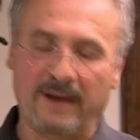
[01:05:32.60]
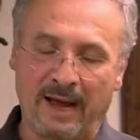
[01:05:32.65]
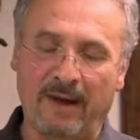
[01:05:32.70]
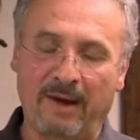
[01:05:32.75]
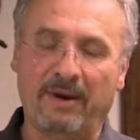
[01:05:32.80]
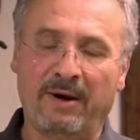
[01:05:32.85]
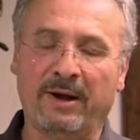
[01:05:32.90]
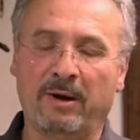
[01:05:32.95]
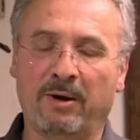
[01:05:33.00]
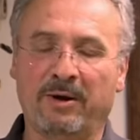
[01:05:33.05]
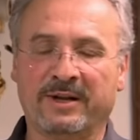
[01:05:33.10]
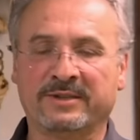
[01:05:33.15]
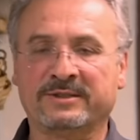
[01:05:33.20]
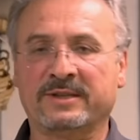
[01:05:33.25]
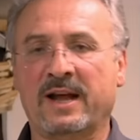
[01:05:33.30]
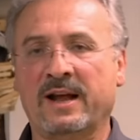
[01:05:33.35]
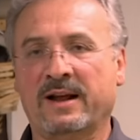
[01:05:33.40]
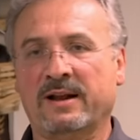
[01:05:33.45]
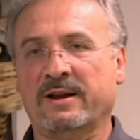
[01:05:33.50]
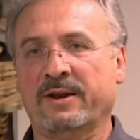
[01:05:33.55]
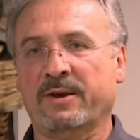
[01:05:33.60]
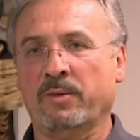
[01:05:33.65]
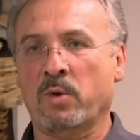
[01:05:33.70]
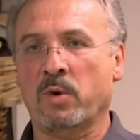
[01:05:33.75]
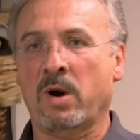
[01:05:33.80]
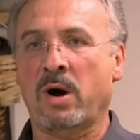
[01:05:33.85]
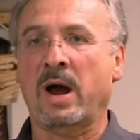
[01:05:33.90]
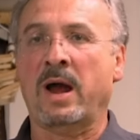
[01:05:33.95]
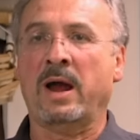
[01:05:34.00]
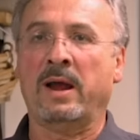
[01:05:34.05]
Now I know exactly
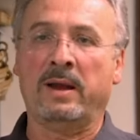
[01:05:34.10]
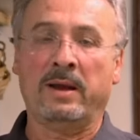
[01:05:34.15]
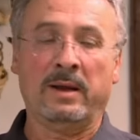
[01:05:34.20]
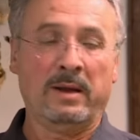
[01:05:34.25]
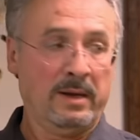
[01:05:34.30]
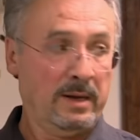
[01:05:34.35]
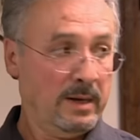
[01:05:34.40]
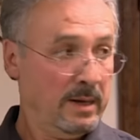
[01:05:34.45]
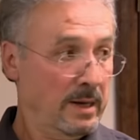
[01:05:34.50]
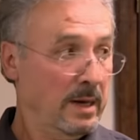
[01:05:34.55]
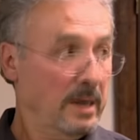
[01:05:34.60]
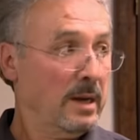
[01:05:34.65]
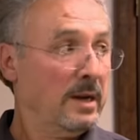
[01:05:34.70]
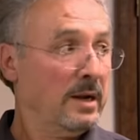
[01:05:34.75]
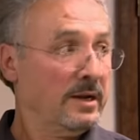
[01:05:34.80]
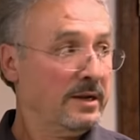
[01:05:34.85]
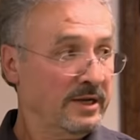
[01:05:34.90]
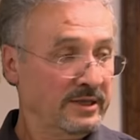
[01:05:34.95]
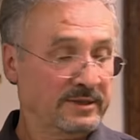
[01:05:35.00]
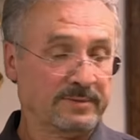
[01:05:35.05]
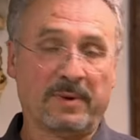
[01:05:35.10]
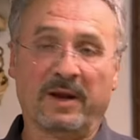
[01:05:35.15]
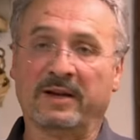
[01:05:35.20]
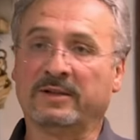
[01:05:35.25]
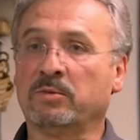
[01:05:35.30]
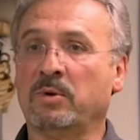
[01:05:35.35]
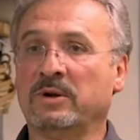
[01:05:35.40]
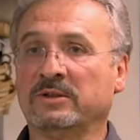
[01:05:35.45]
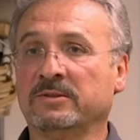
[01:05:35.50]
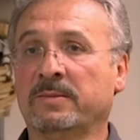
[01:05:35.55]
why this
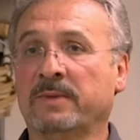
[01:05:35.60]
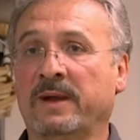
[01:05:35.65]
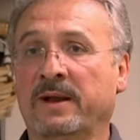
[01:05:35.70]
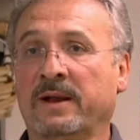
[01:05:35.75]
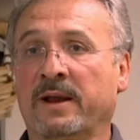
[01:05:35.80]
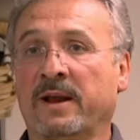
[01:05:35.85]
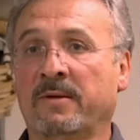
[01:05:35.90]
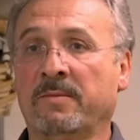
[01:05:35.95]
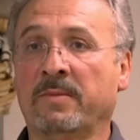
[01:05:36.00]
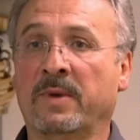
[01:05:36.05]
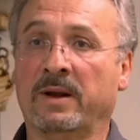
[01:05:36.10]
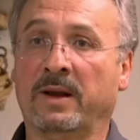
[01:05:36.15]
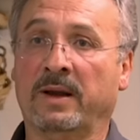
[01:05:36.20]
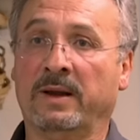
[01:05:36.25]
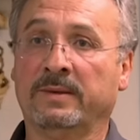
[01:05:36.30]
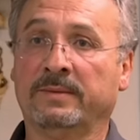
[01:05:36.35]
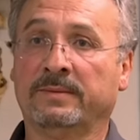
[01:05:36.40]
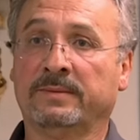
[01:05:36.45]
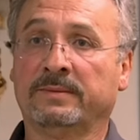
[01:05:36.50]
place wasn't making any money.